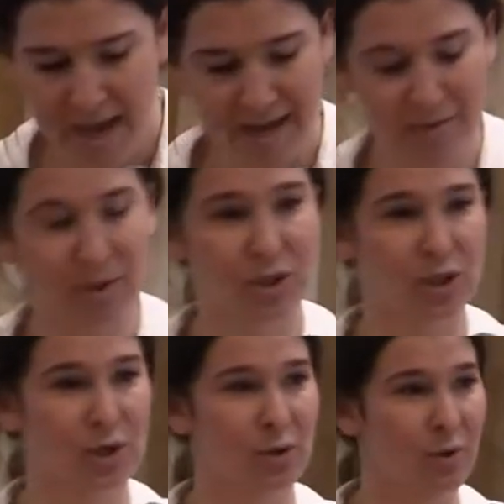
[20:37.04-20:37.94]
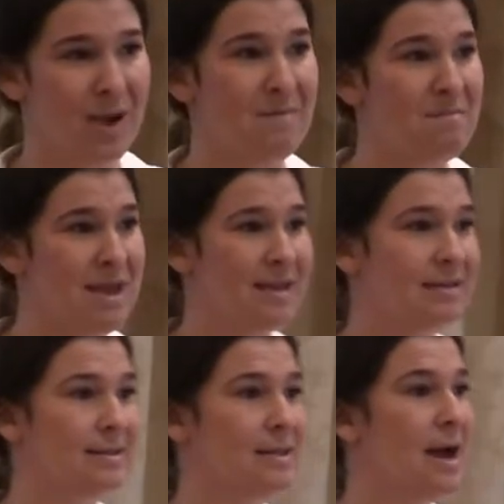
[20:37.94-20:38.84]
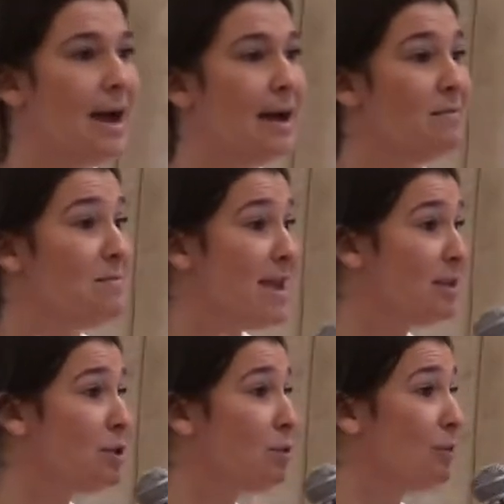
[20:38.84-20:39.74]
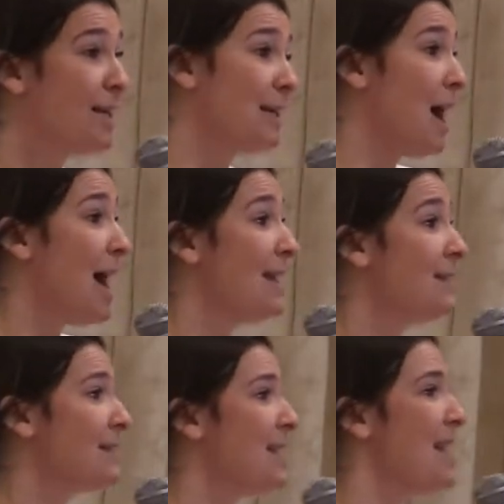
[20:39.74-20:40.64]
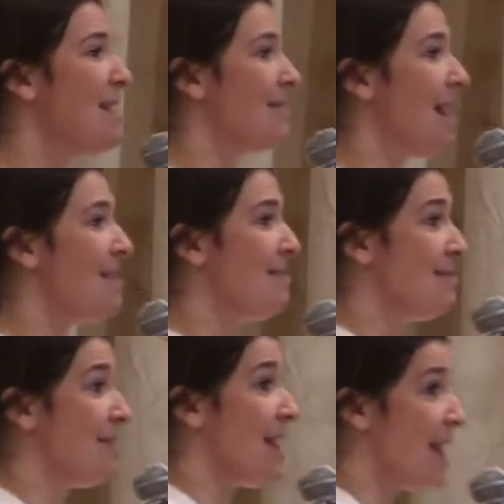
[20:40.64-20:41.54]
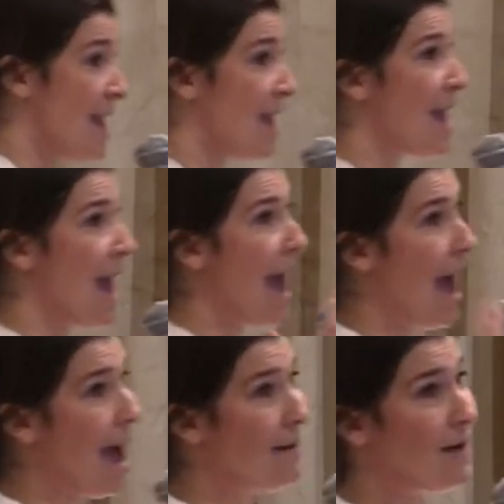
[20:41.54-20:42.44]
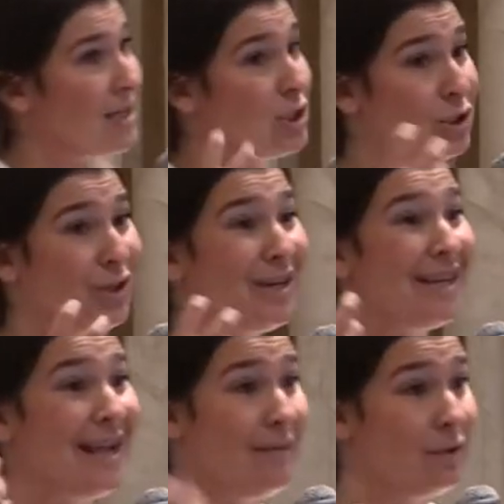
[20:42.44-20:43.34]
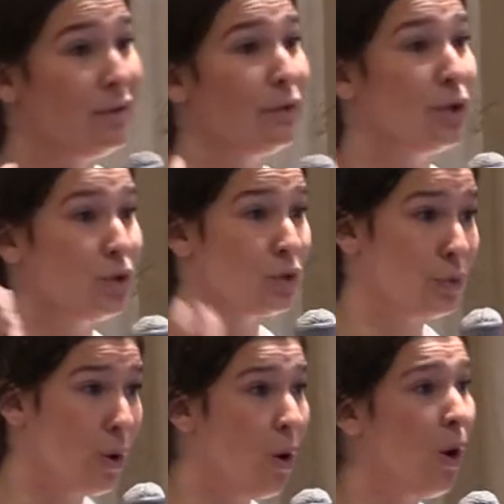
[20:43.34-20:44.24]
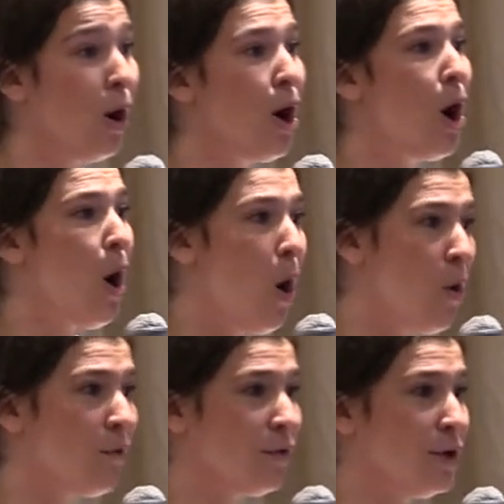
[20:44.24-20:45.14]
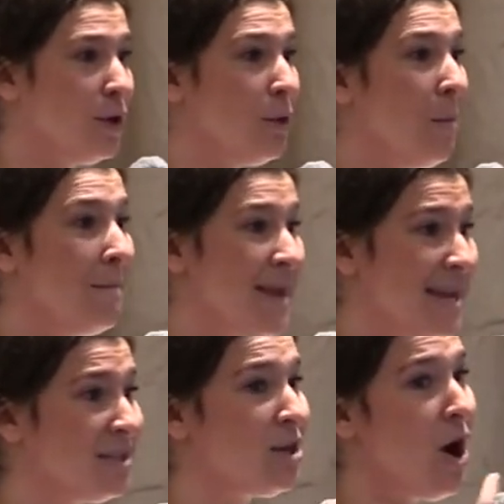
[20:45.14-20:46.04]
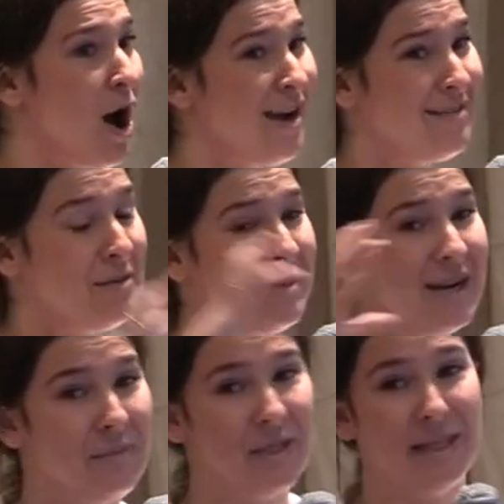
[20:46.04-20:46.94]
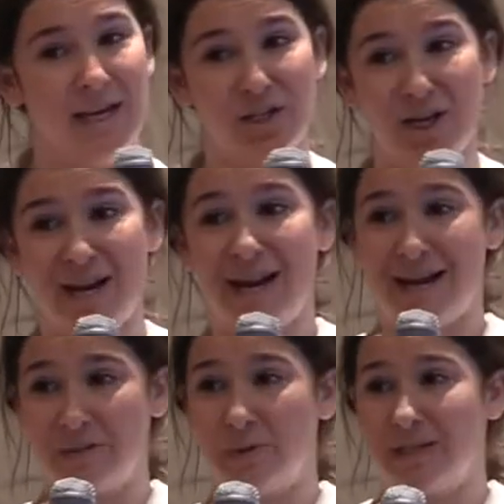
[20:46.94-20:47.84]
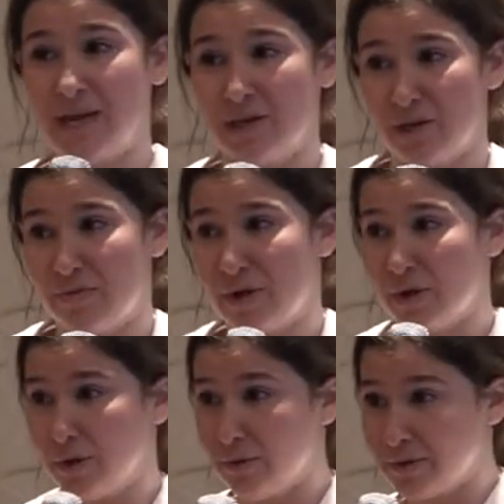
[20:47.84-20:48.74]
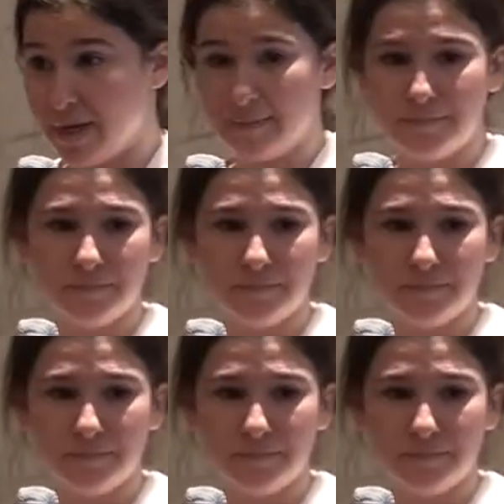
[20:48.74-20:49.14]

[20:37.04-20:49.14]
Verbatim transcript: And number two, it makes uh, makes you realize that they have a certain level of control over you based on the manipulation and exploitation they're using.